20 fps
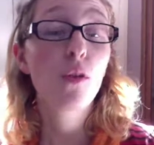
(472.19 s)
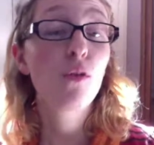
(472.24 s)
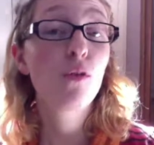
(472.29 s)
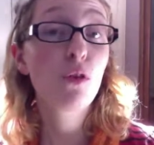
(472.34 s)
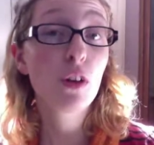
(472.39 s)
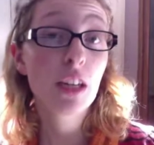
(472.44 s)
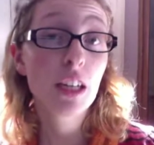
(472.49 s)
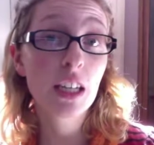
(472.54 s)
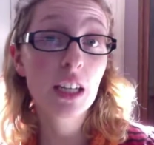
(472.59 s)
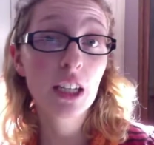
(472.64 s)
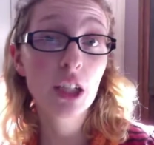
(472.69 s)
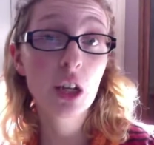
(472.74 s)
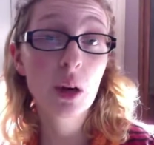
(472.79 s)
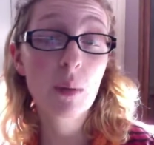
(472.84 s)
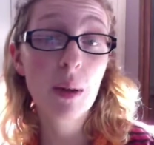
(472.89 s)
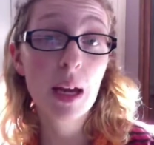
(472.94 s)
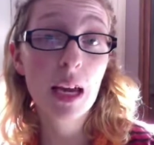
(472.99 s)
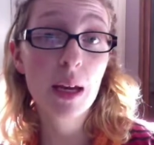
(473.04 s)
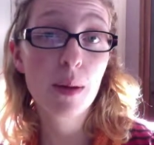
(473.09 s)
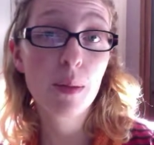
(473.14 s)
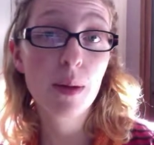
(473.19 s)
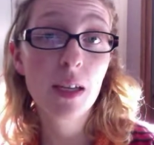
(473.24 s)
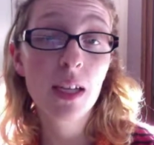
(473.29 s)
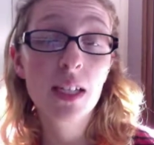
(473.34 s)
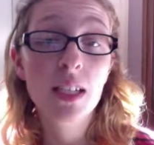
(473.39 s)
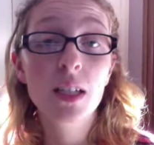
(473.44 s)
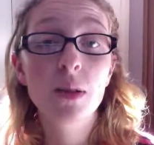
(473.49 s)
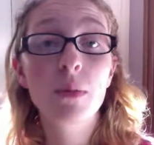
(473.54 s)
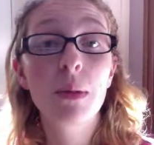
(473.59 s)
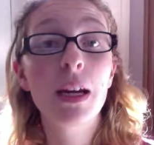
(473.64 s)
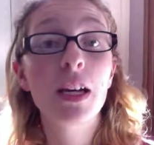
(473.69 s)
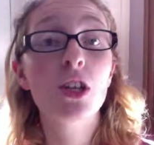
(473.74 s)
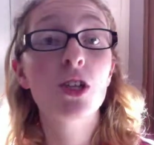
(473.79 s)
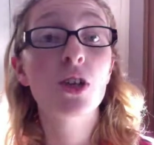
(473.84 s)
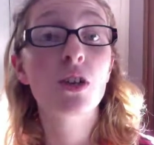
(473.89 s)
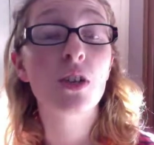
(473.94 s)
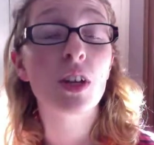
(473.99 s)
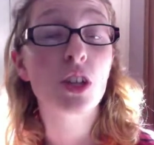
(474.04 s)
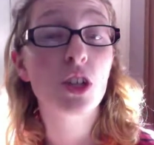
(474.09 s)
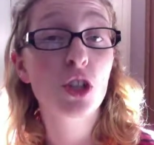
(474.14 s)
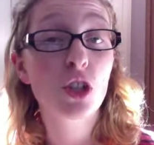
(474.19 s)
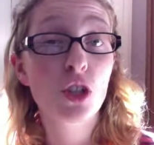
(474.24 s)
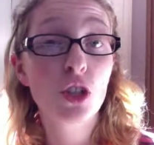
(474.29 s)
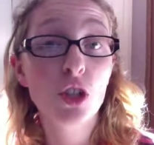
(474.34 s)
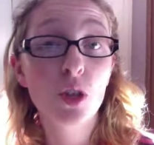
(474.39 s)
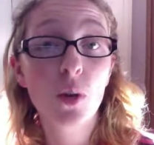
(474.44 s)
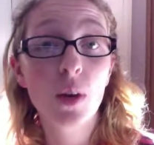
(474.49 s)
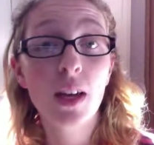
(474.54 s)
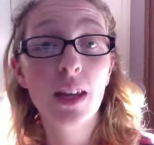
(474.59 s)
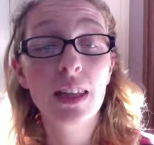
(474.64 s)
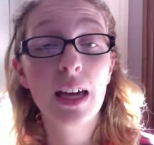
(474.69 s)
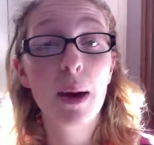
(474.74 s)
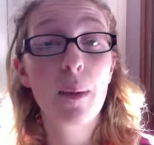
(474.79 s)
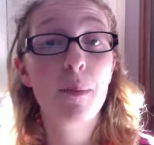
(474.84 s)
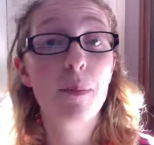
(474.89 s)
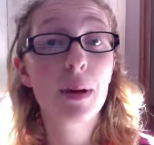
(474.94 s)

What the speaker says: feeding your baby, to make sure that you're doing that